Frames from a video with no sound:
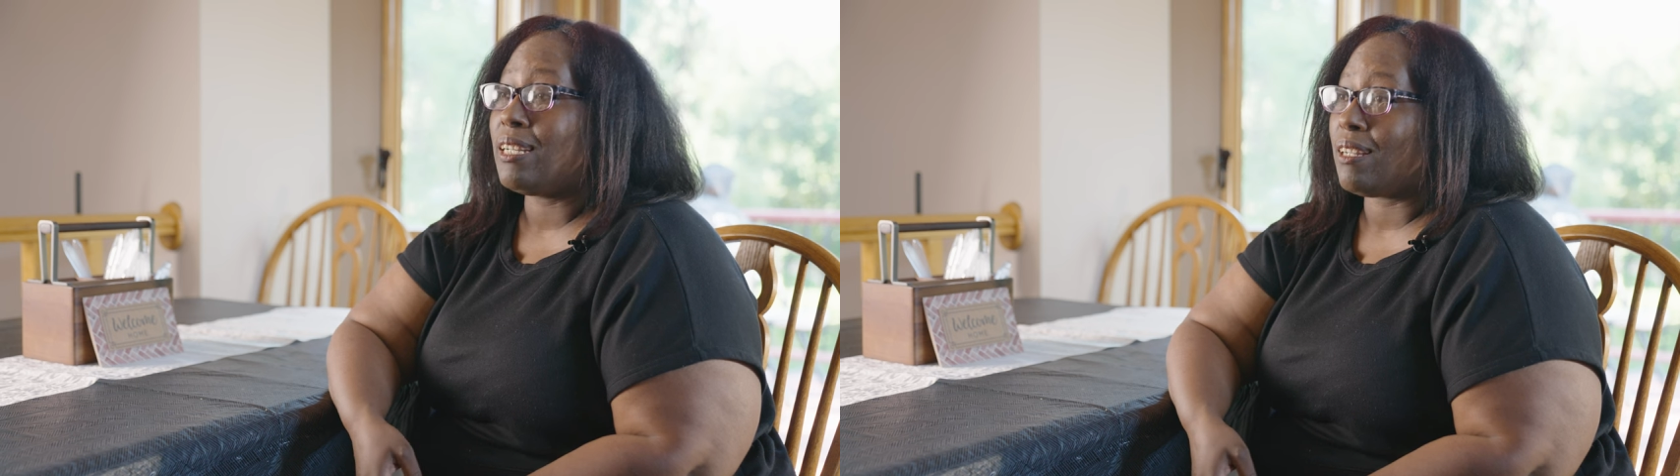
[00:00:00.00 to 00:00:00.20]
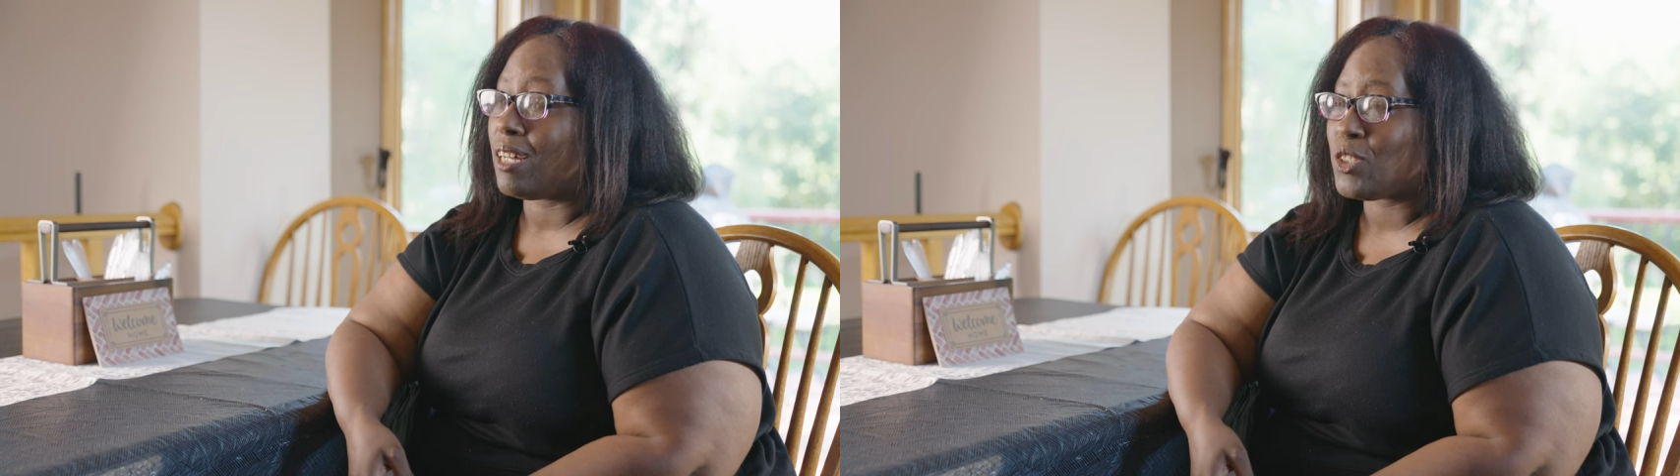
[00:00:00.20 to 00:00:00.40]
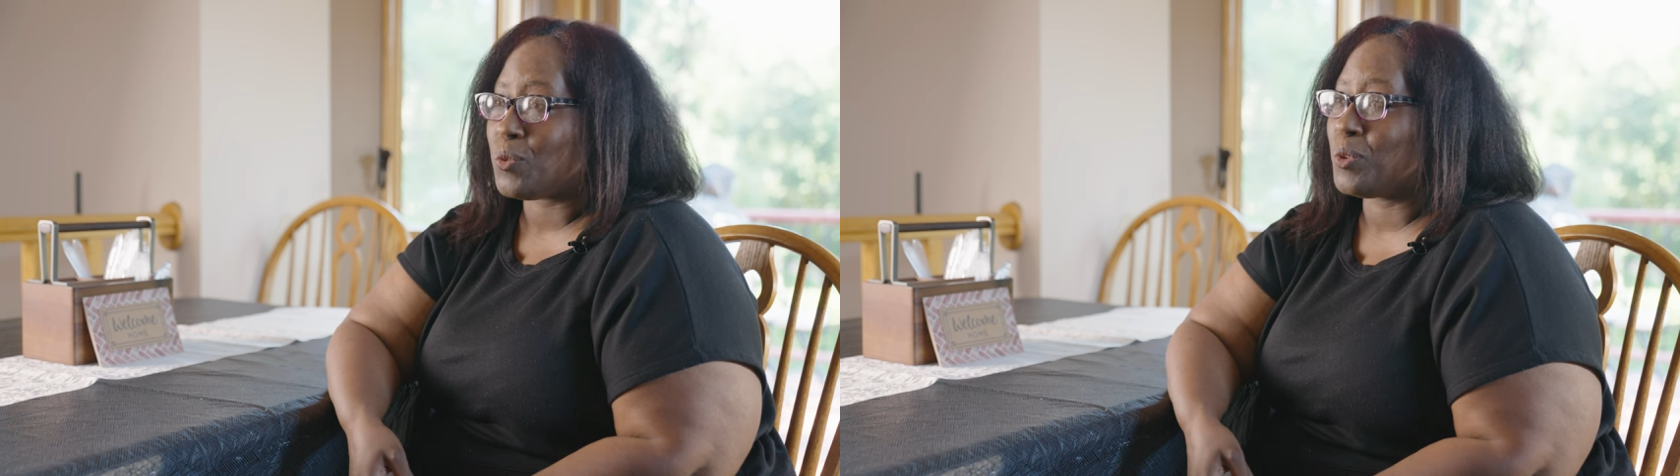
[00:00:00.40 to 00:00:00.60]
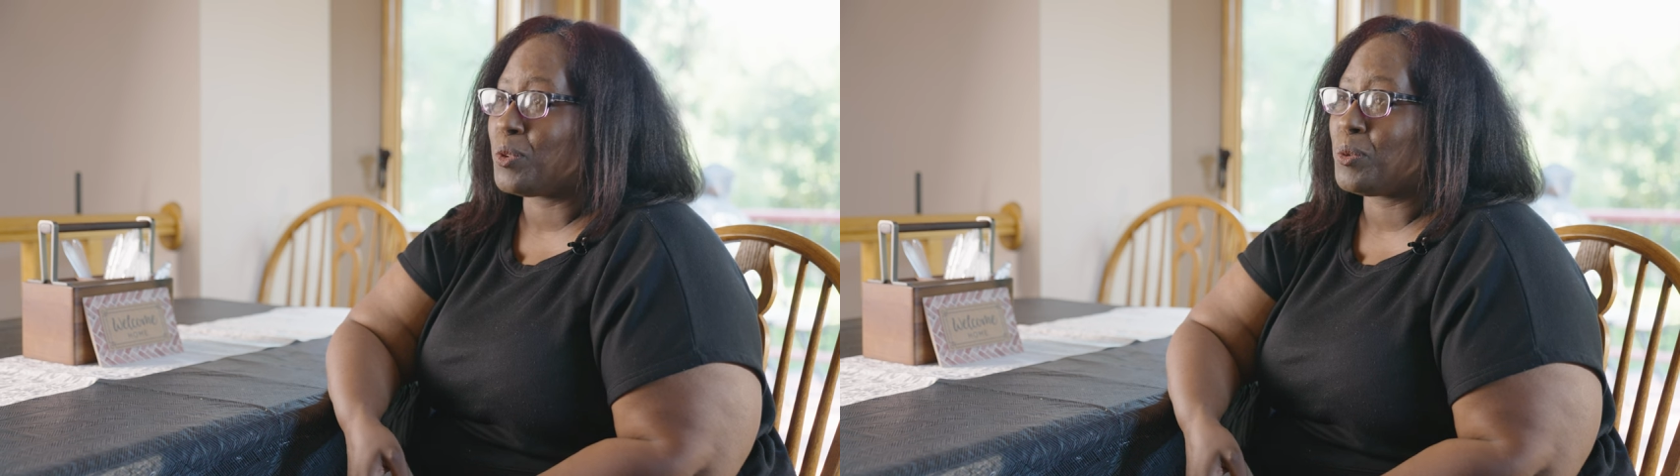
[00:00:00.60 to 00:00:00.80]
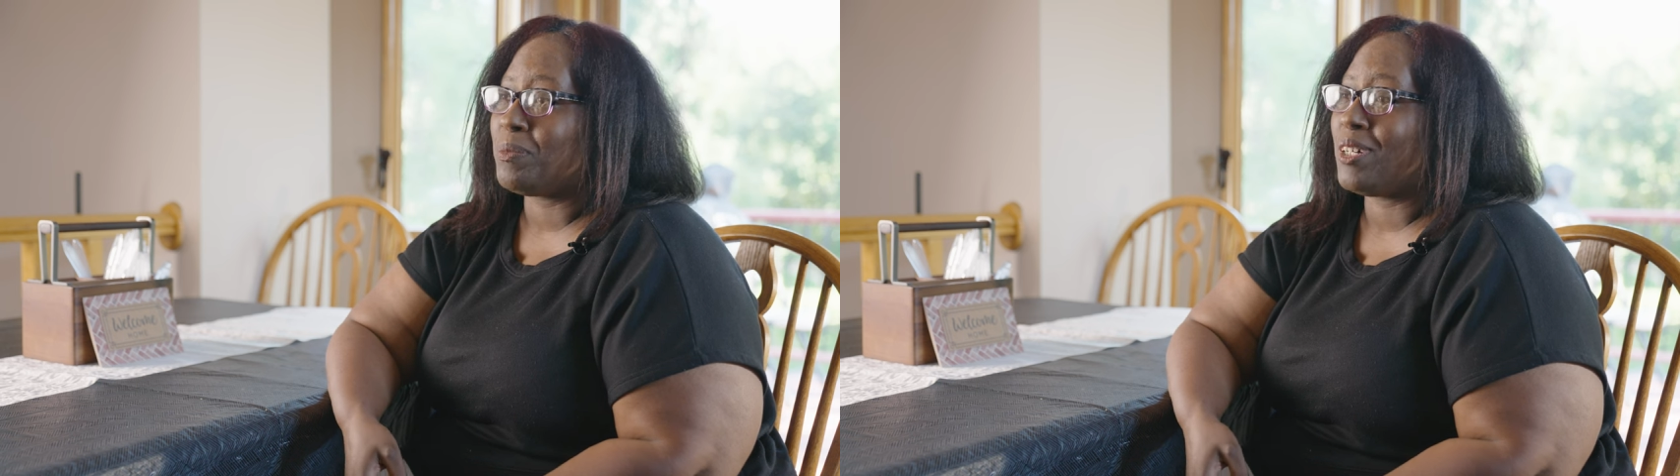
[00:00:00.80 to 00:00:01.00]
deluxe
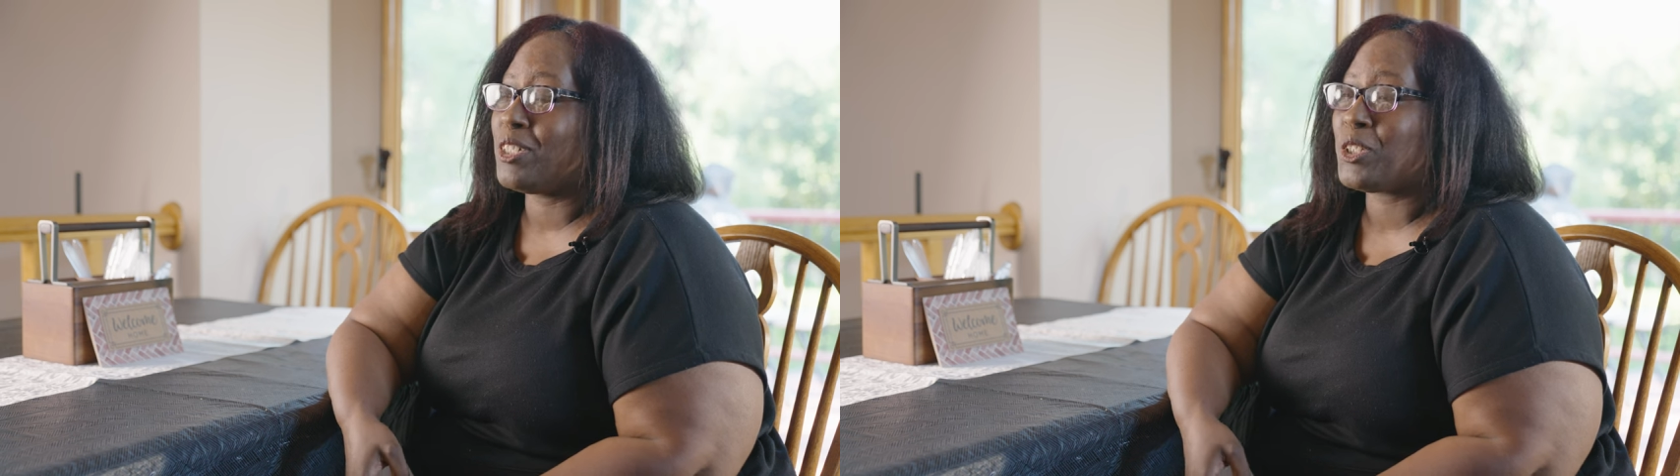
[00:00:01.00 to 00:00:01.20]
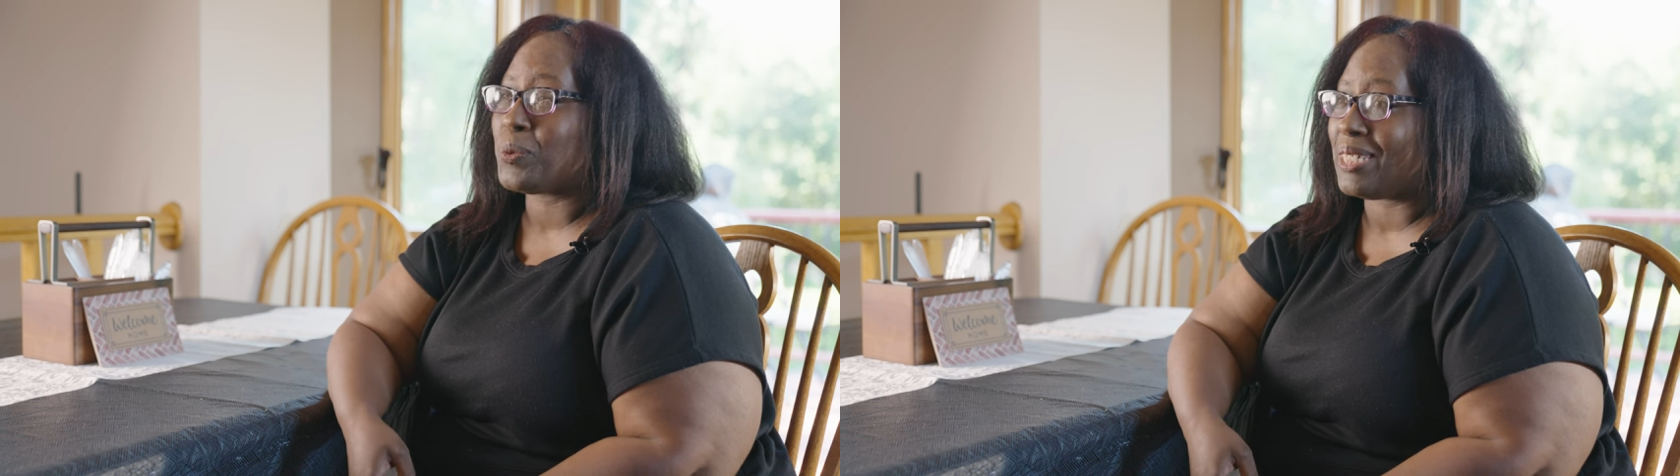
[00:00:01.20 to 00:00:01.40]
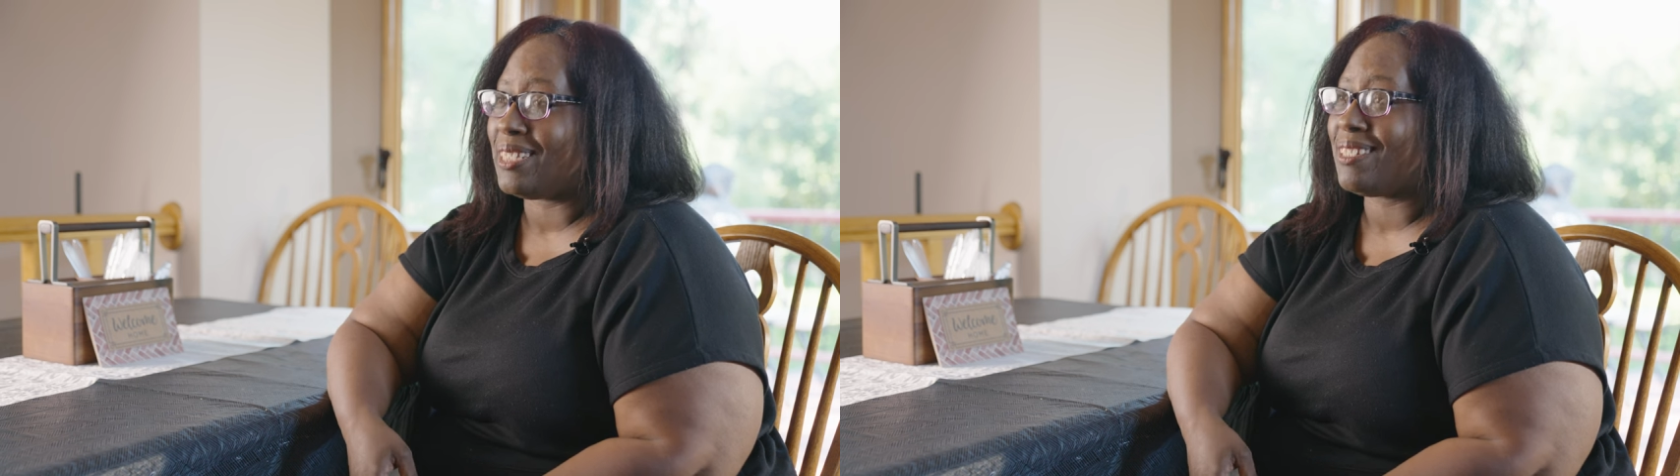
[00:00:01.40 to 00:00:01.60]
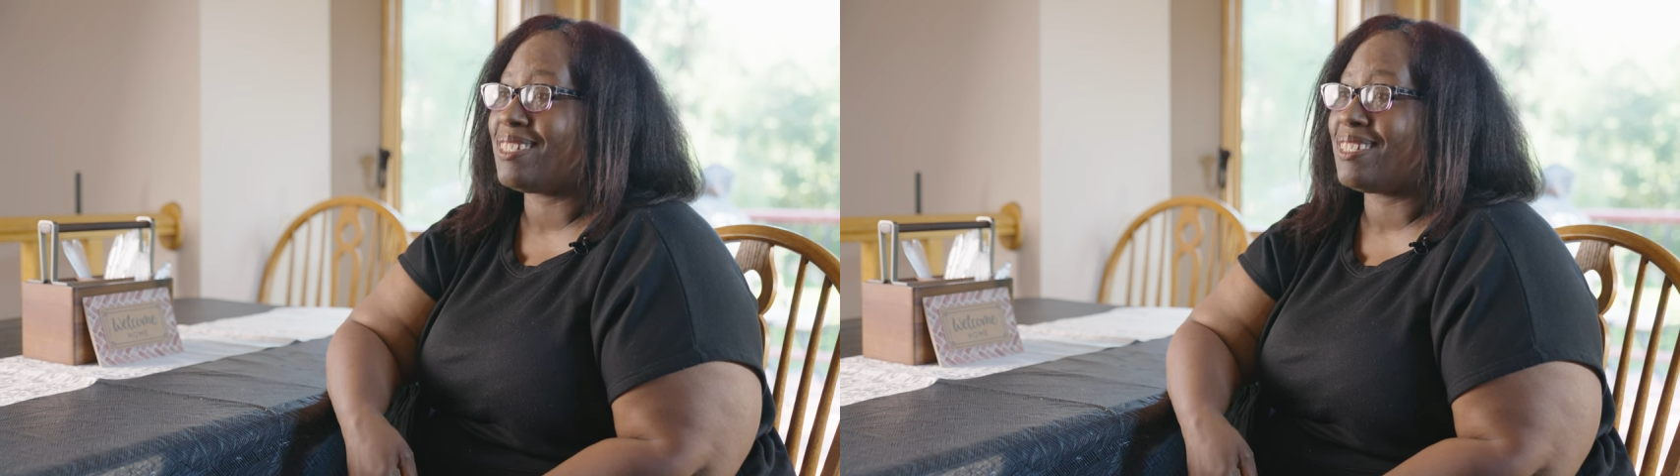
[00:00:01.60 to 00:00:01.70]
room, a suite,